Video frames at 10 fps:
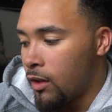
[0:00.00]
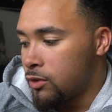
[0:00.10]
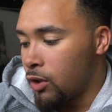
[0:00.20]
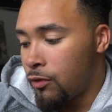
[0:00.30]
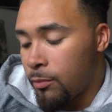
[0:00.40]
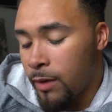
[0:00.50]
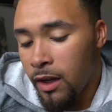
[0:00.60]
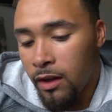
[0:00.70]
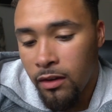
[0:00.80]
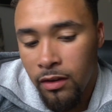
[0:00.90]
So for
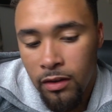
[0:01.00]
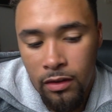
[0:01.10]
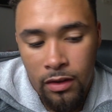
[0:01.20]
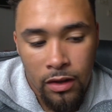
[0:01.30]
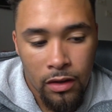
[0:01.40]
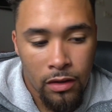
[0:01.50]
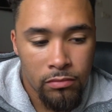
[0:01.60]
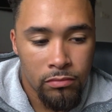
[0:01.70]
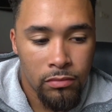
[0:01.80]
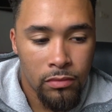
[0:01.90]
me,
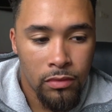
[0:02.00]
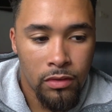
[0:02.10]
um,